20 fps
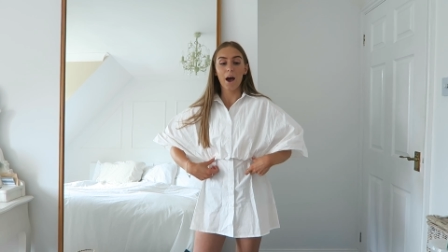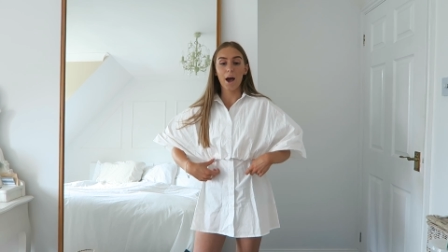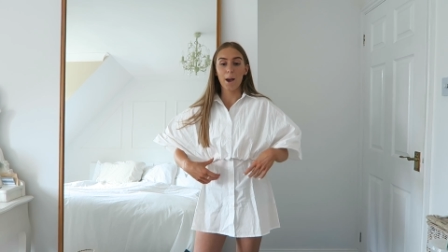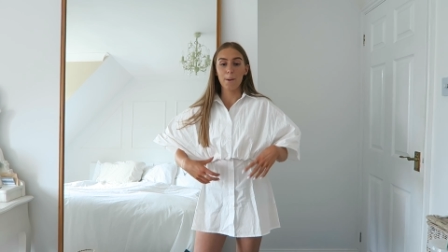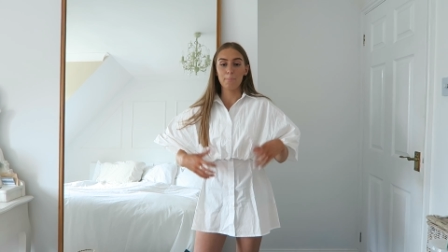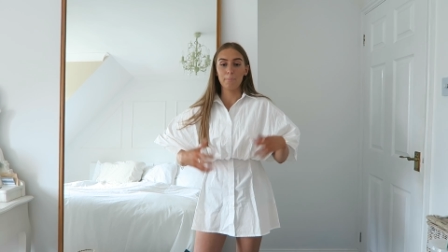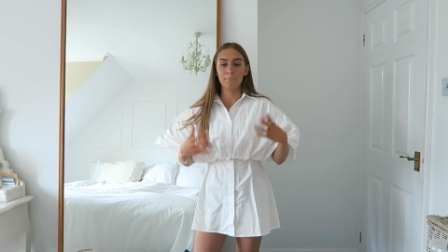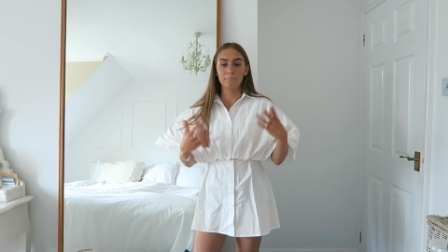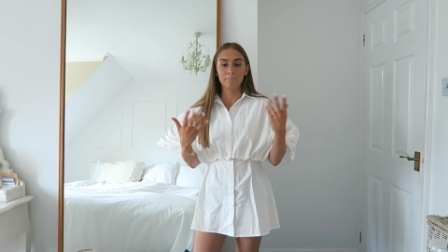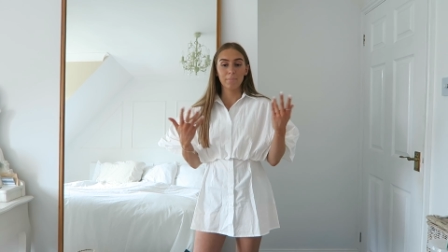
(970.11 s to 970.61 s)

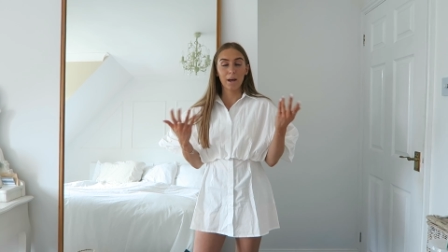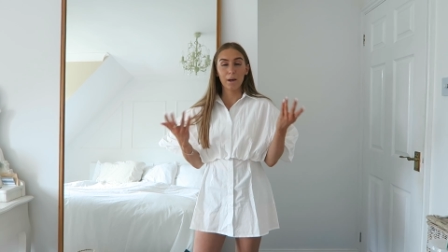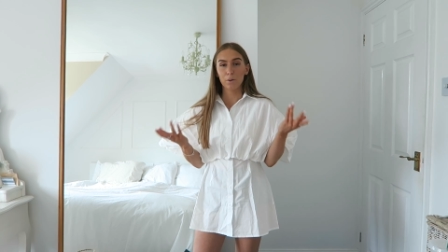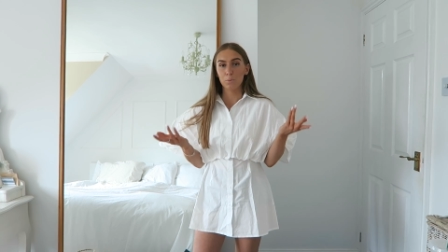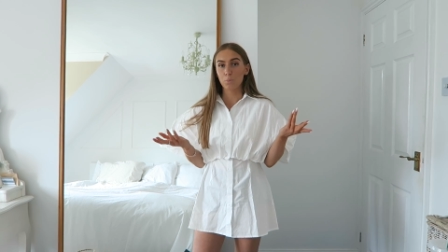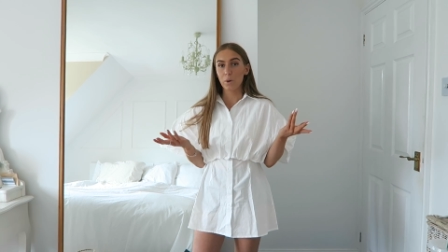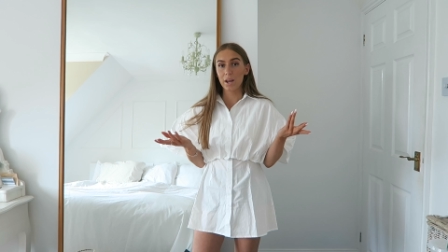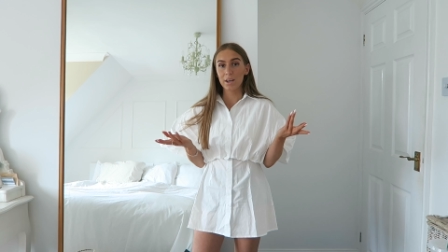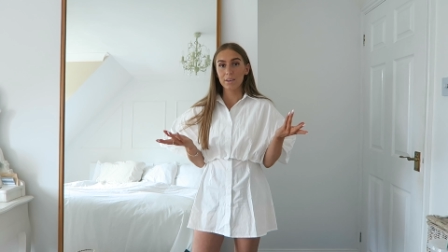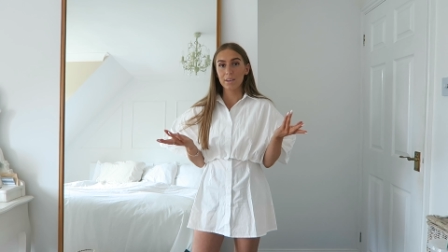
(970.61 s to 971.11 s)
and
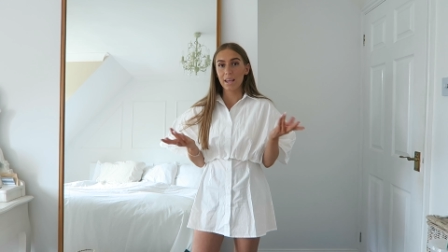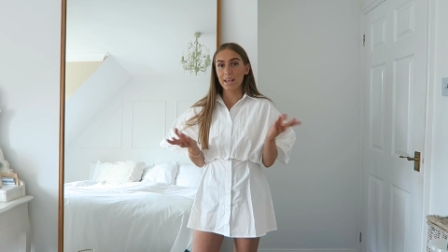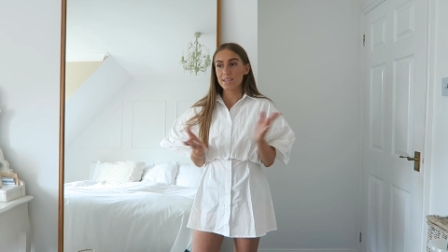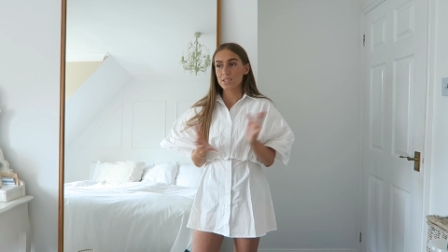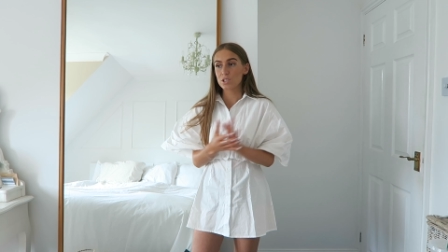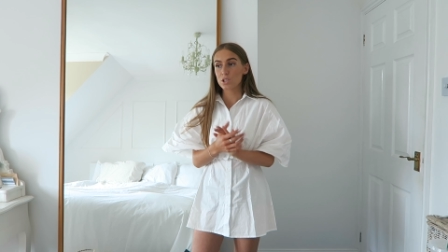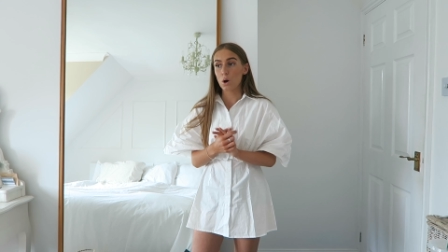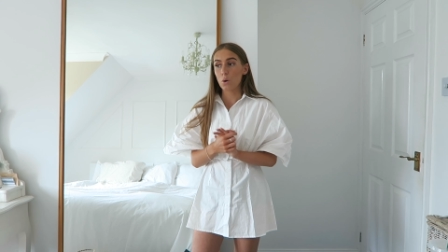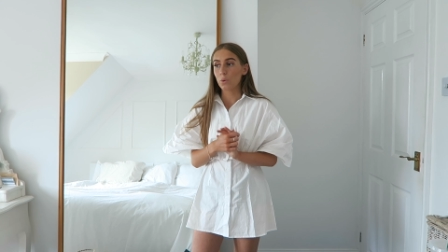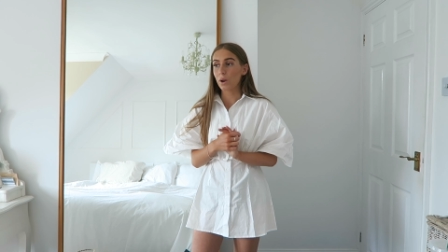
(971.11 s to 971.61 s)
when
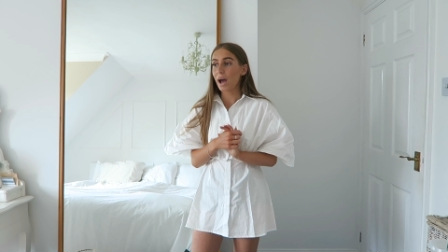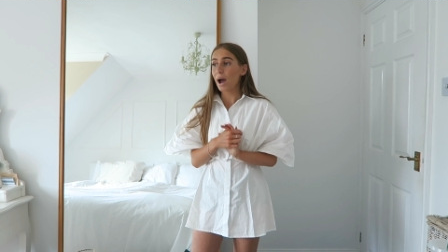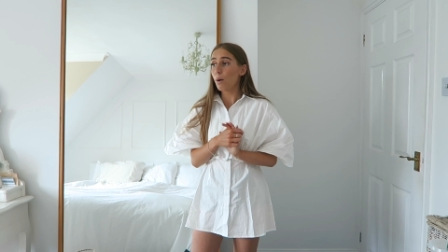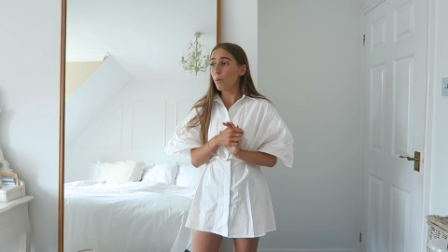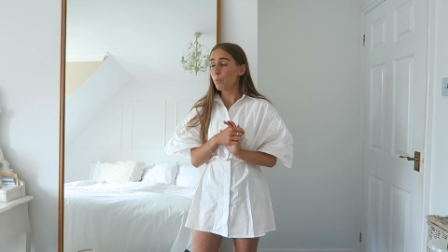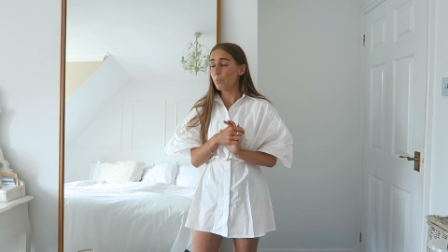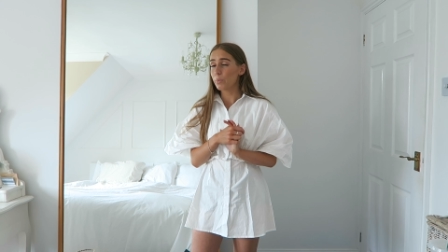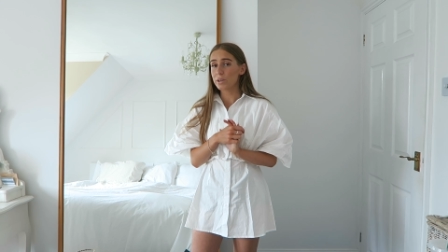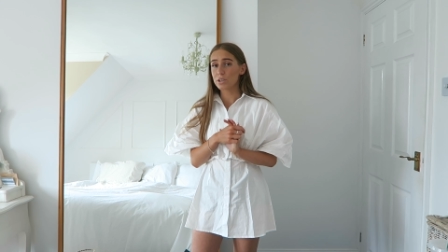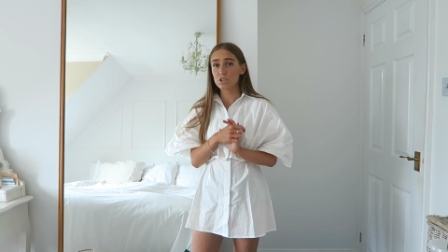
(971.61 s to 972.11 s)
it's sold
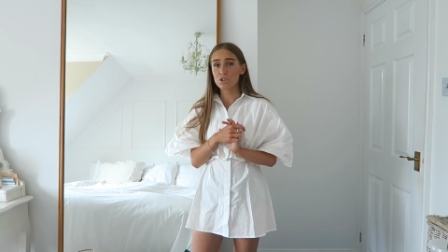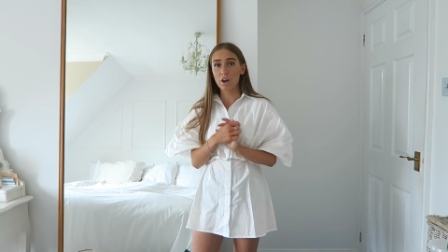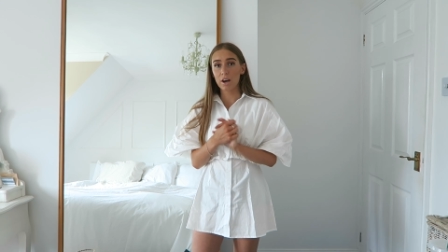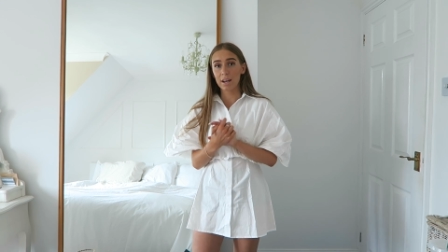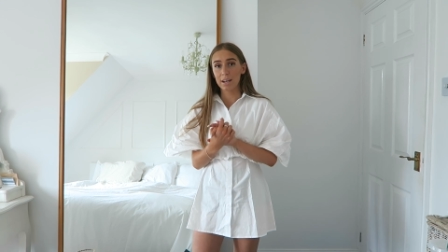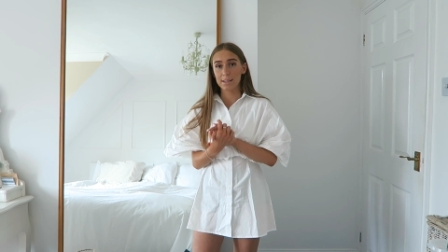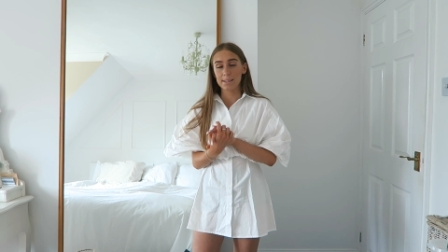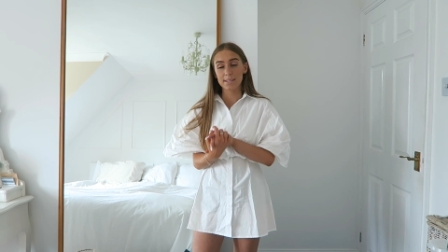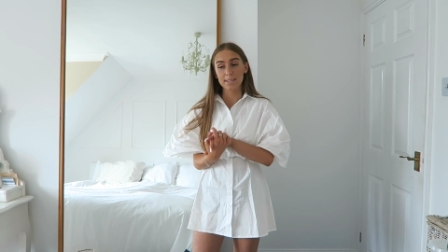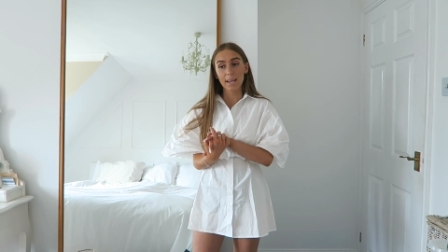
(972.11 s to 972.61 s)
out and we're
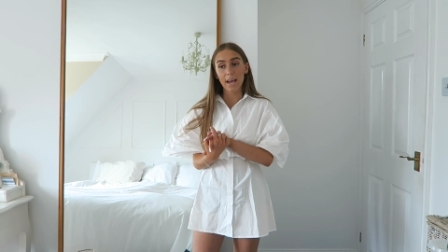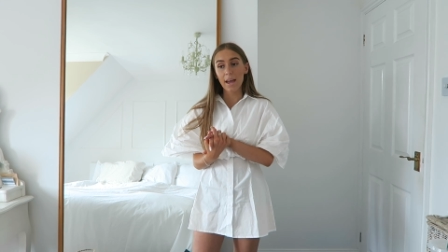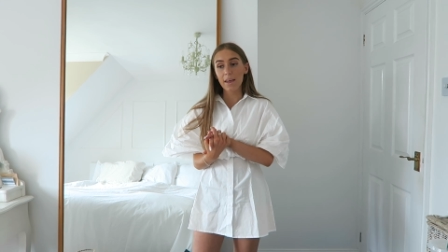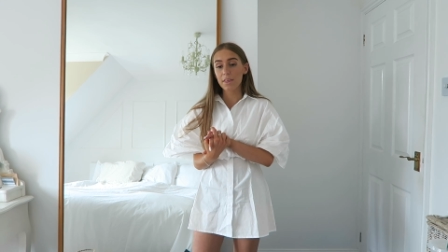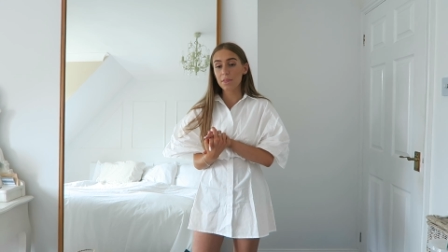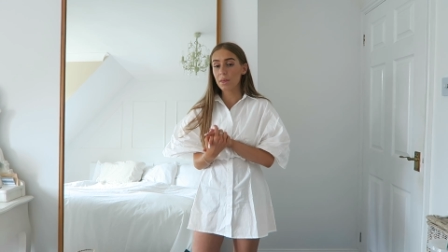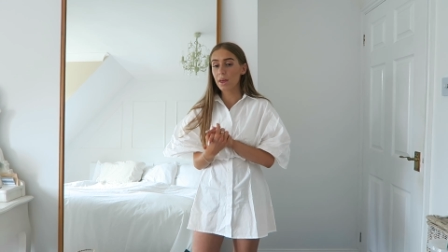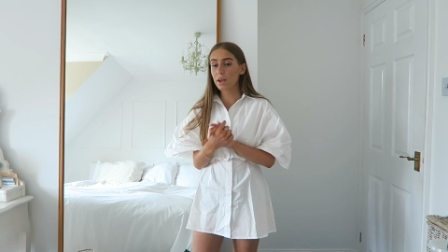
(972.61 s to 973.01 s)
struggling to get